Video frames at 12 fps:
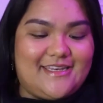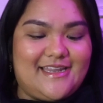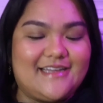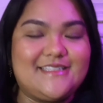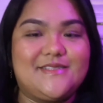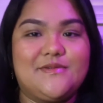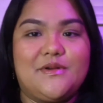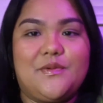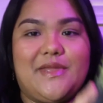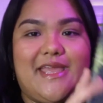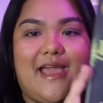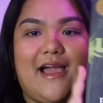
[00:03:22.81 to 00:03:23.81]
Next one
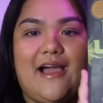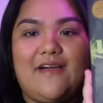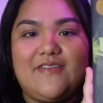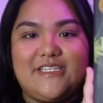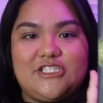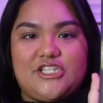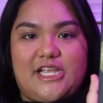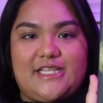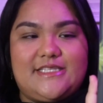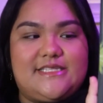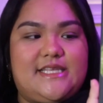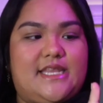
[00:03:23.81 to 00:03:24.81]
we have
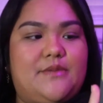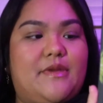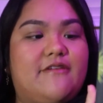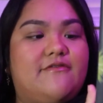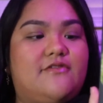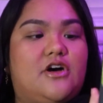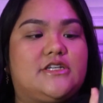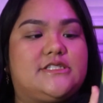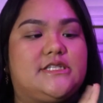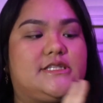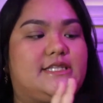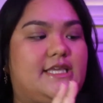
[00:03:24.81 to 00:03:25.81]
Jade City by
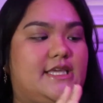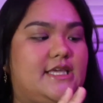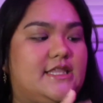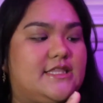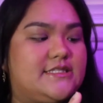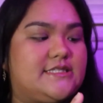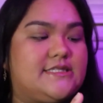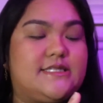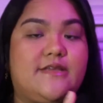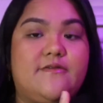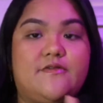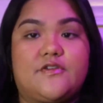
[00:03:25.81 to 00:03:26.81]
Fonda Lee. This is
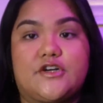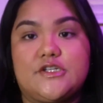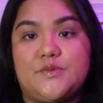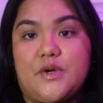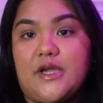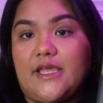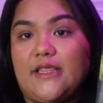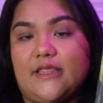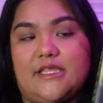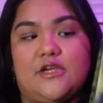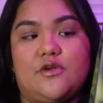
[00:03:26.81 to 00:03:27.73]
the first book in the